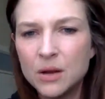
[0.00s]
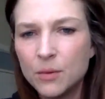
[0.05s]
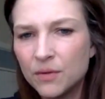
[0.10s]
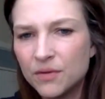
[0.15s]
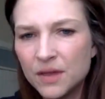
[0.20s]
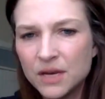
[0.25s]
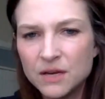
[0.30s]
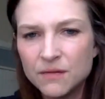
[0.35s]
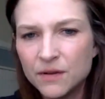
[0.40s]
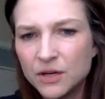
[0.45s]
with
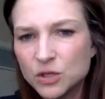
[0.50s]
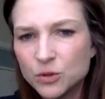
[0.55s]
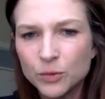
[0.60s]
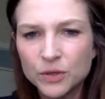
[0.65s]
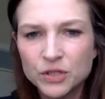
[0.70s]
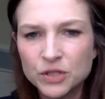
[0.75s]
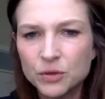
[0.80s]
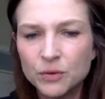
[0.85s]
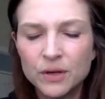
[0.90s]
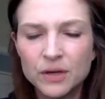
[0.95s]
individual
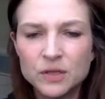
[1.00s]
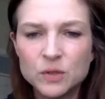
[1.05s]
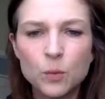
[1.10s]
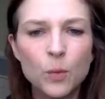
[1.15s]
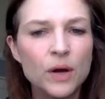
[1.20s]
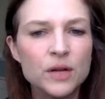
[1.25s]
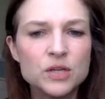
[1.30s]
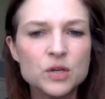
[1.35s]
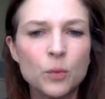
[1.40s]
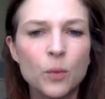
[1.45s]
students
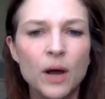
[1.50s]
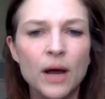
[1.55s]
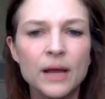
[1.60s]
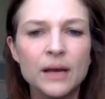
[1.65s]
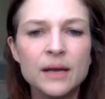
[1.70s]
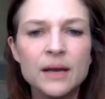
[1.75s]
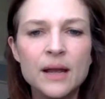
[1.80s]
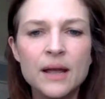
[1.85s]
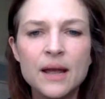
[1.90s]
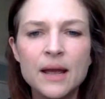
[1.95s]

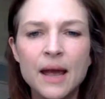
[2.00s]
one-to-one.